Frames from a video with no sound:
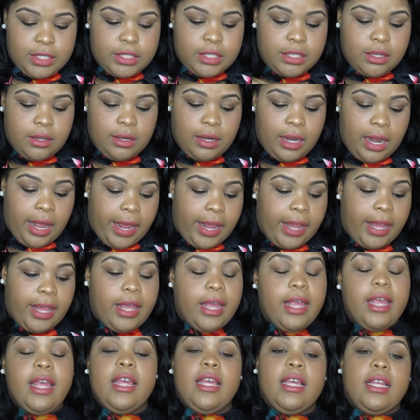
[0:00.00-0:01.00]
So like,
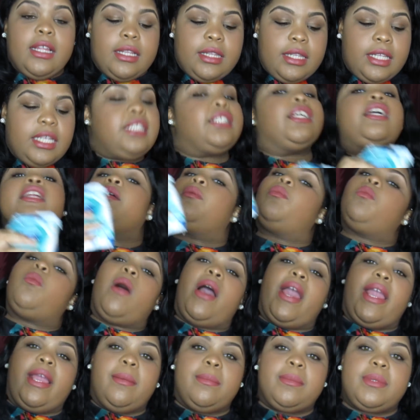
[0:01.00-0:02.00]
these are the
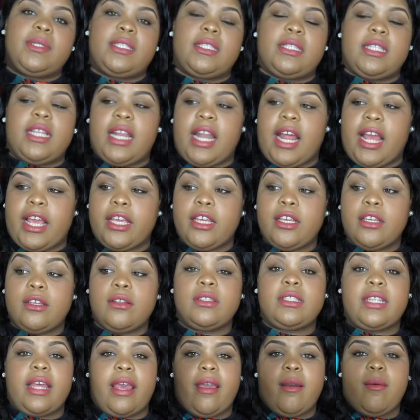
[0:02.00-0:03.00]
wipes that I
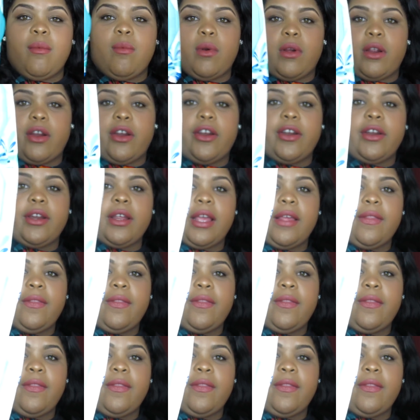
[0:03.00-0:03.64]
use at work,